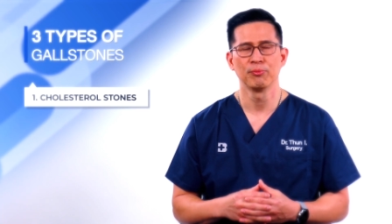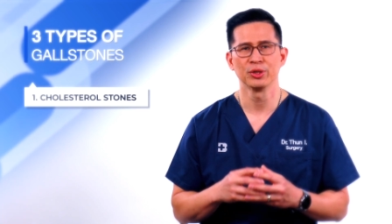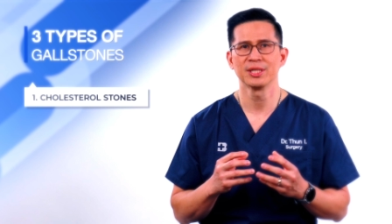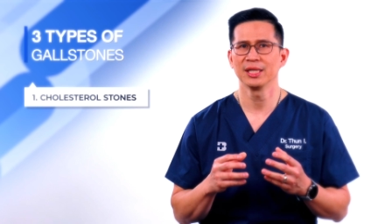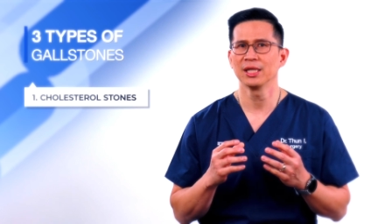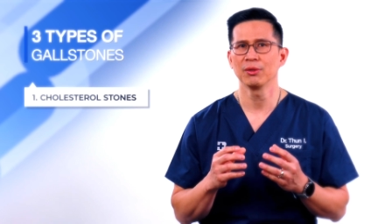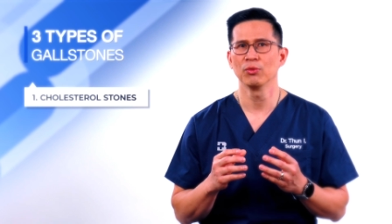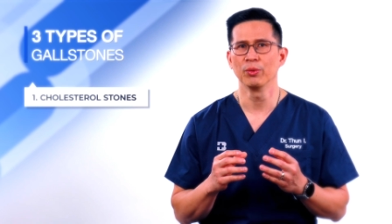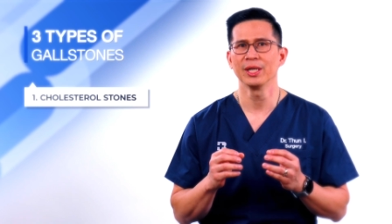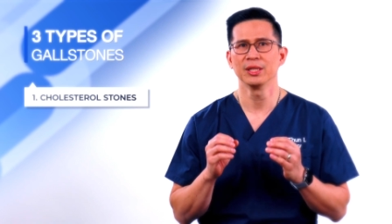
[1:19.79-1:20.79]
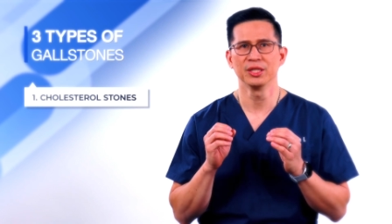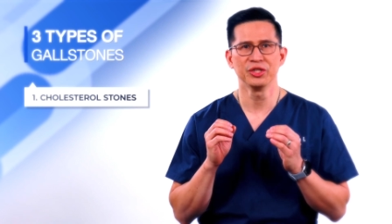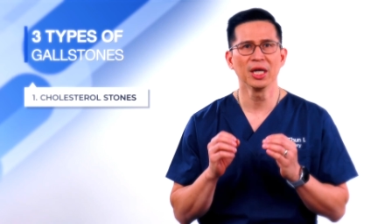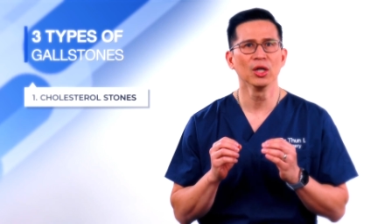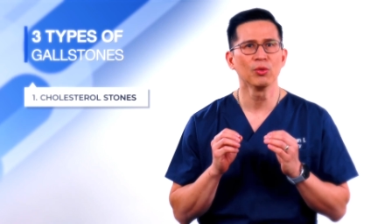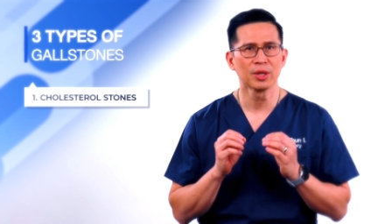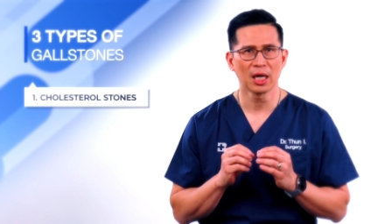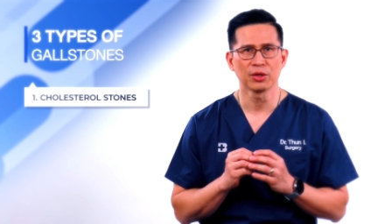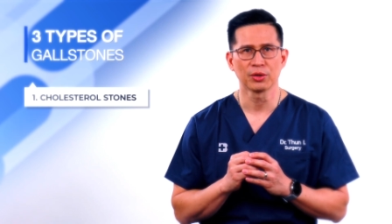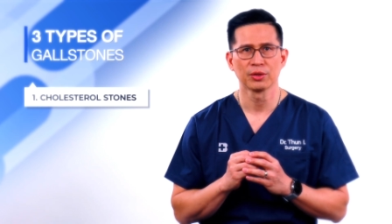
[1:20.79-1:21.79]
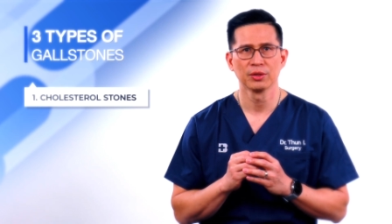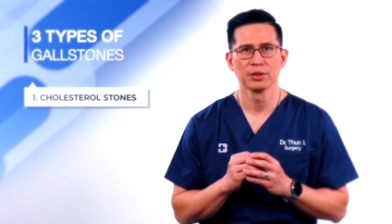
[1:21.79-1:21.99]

presented with the yellow color.